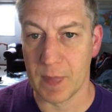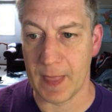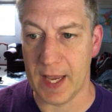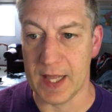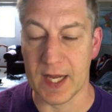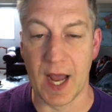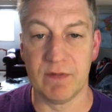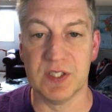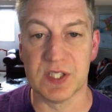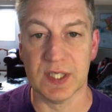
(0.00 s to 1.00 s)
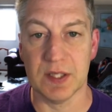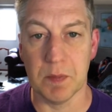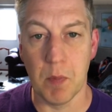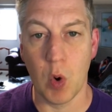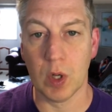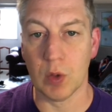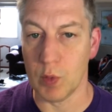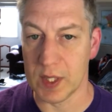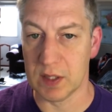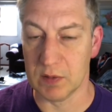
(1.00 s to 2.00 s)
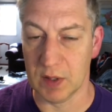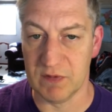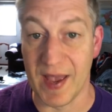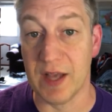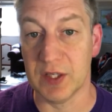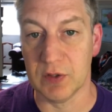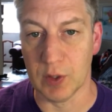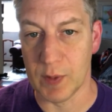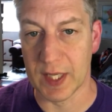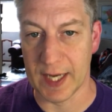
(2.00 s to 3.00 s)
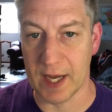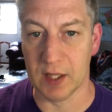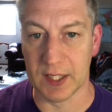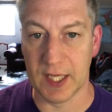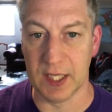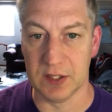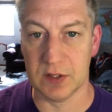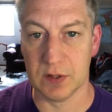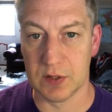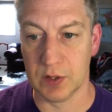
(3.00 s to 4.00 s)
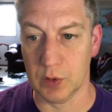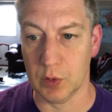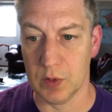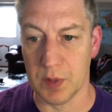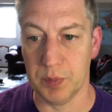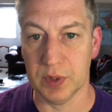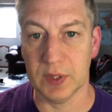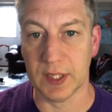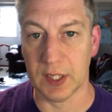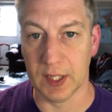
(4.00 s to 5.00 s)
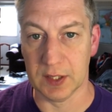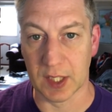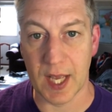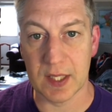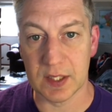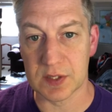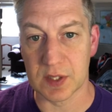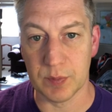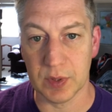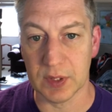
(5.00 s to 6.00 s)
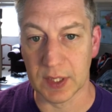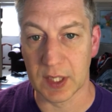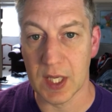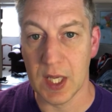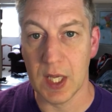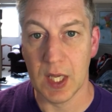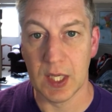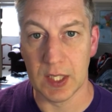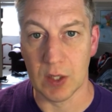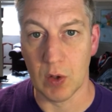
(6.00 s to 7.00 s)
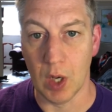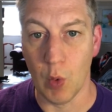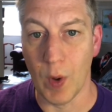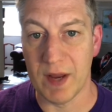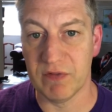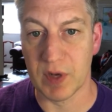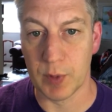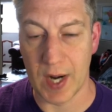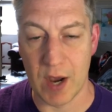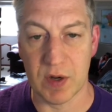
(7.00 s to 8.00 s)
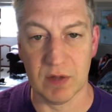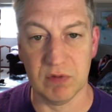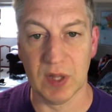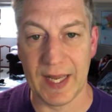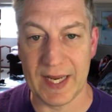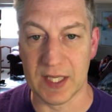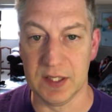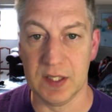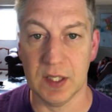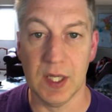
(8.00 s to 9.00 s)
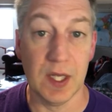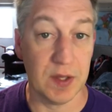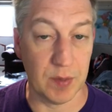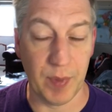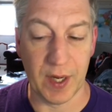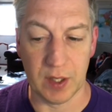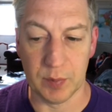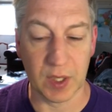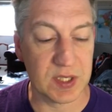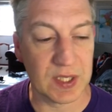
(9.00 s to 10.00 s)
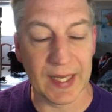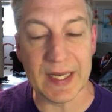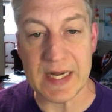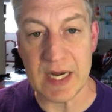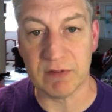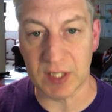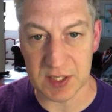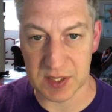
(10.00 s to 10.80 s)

And then obviously the more value that we can allocate to the building and the contents of the building, away from or out of land, the better, because land never gets